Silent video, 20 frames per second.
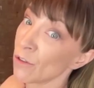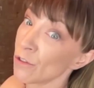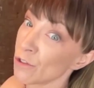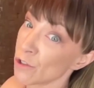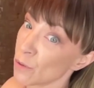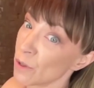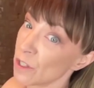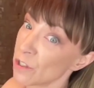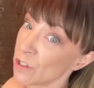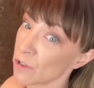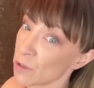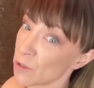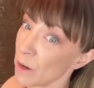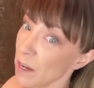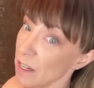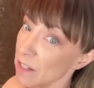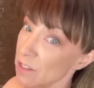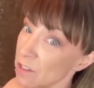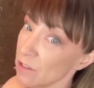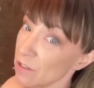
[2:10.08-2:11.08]
twitch
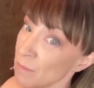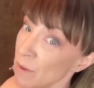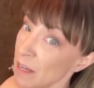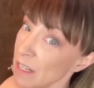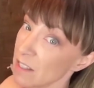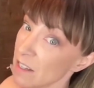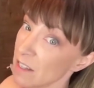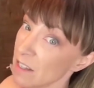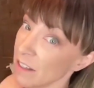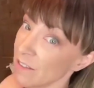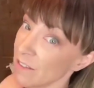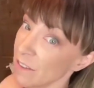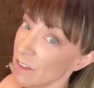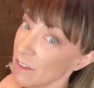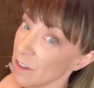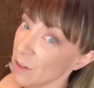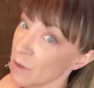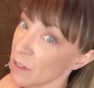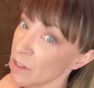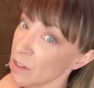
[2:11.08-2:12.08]
response. You may suddenly feel the
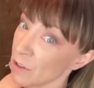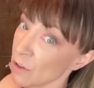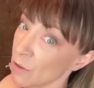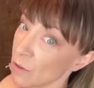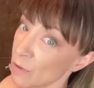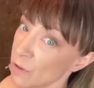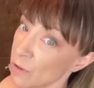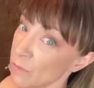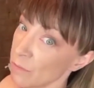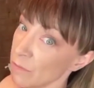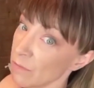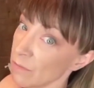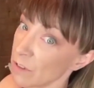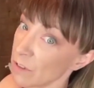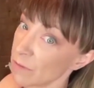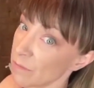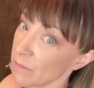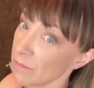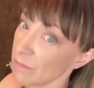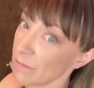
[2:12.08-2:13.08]
muscle go
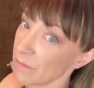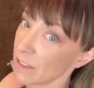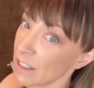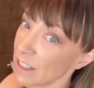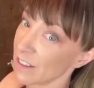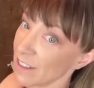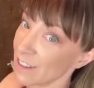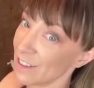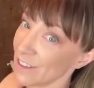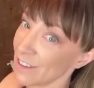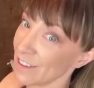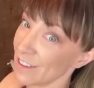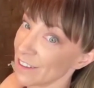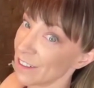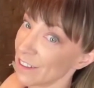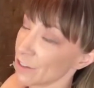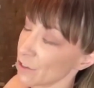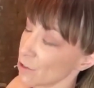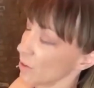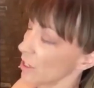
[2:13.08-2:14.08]
like a little
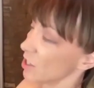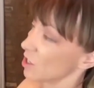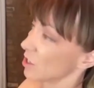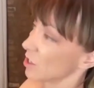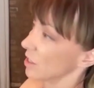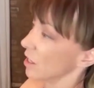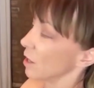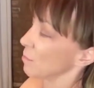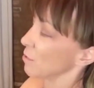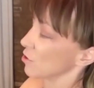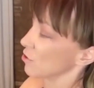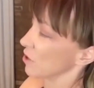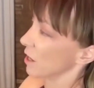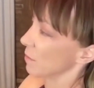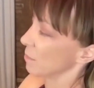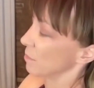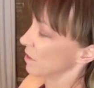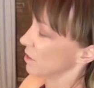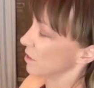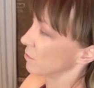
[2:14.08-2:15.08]
twitch. The upper trap
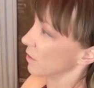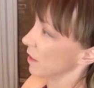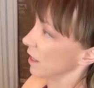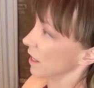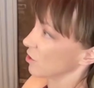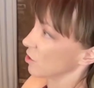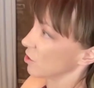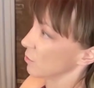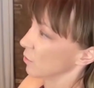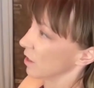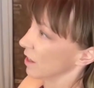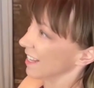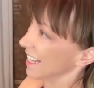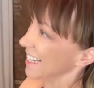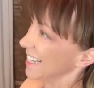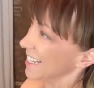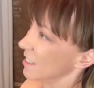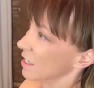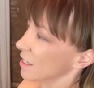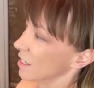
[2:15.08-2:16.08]
is actually one of the
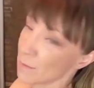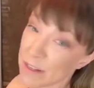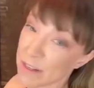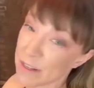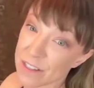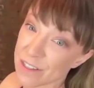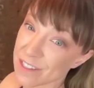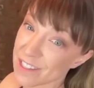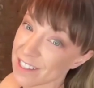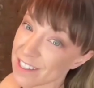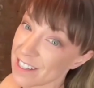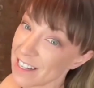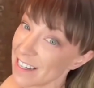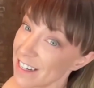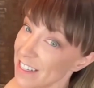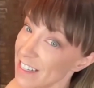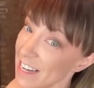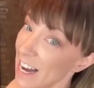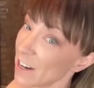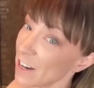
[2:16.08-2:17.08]
easiest muscles on